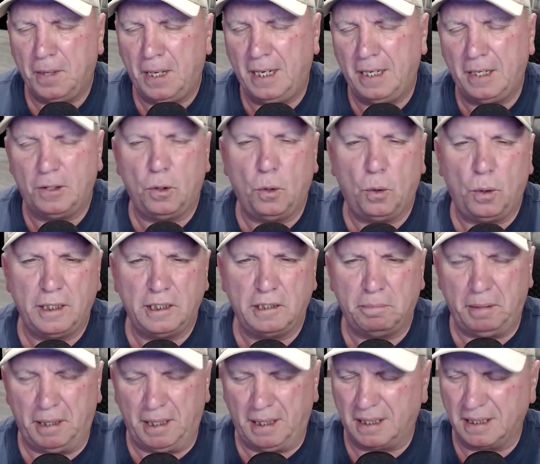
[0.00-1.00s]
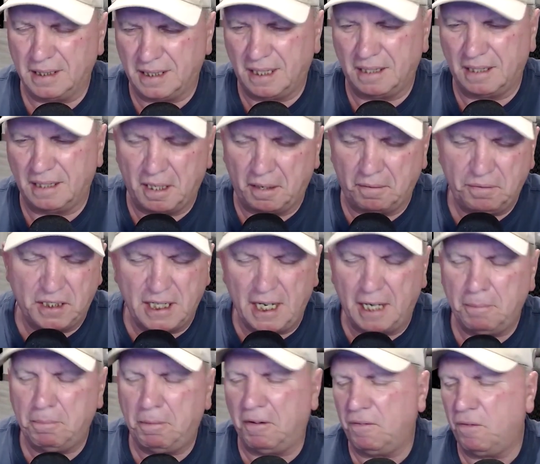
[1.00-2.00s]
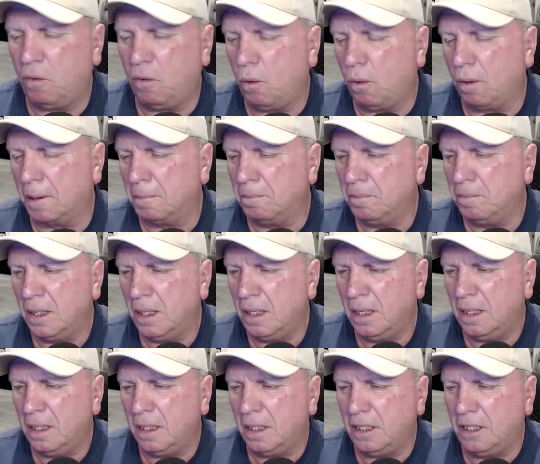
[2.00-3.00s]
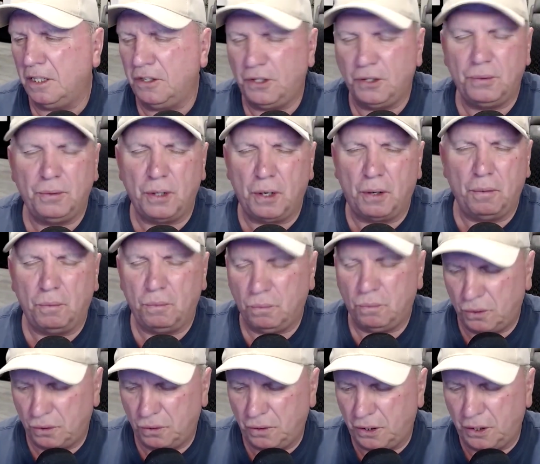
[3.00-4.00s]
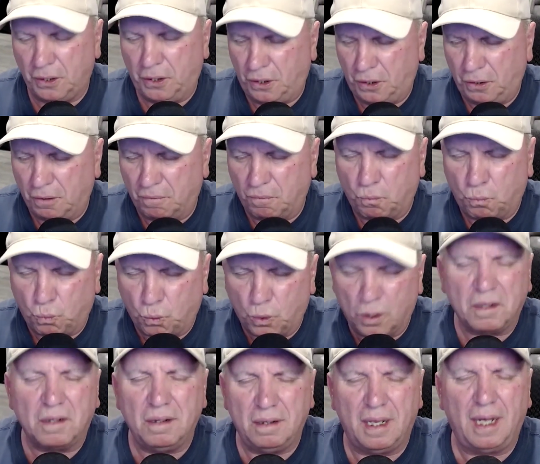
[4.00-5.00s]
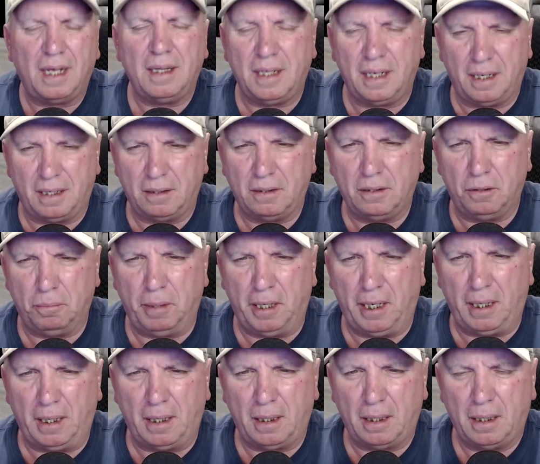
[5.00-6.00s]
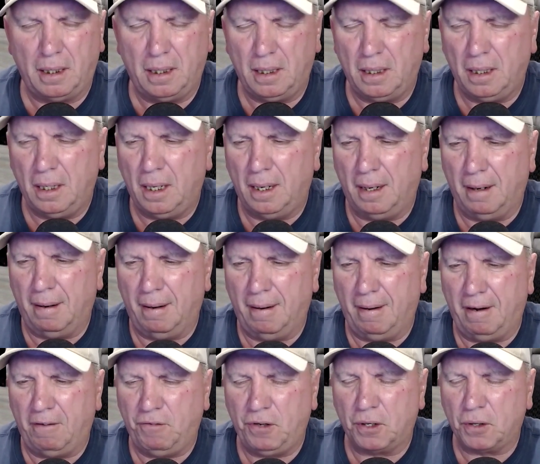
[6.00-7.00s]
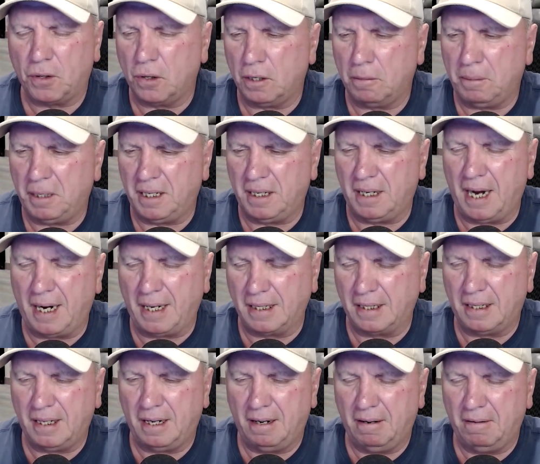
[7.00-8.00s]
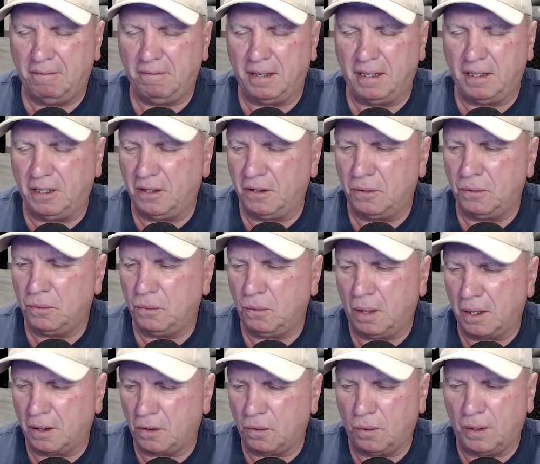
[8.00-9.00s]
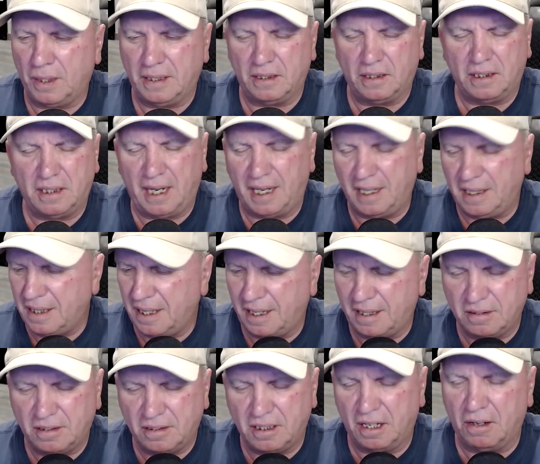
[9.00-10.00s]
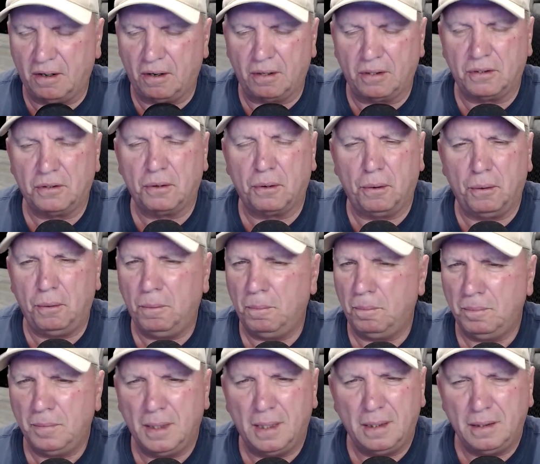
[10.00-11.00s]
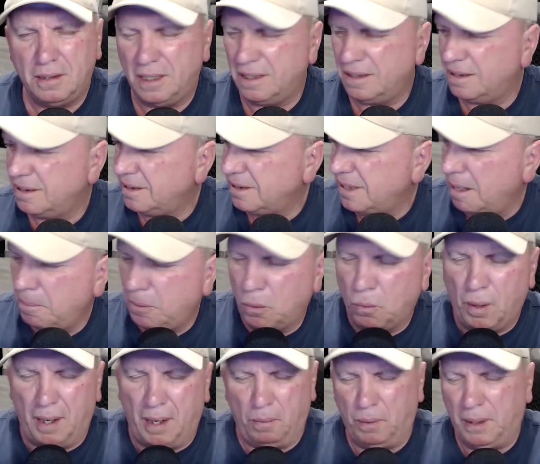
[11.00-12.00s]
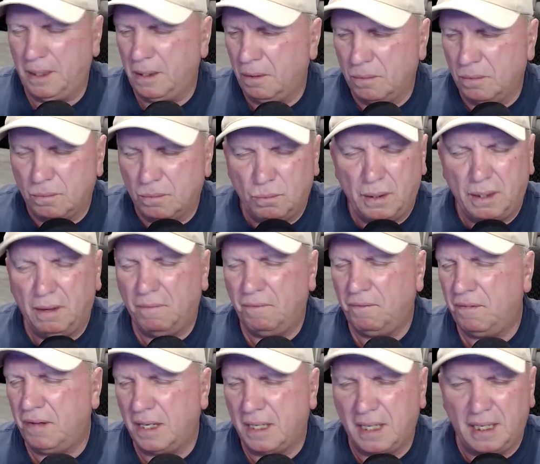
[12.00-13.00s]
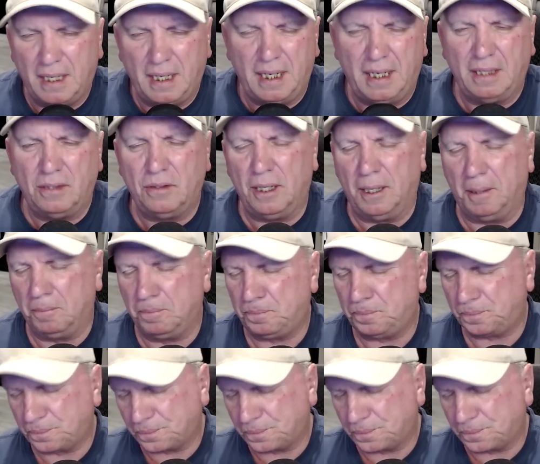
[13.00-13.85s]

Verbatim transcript: it annoys me because, as I've said before, you do know you're worth nothing to me. Uh, if you're going to be negative and you are going to say things that aren't true, just step away. We don't we don't fucking need you.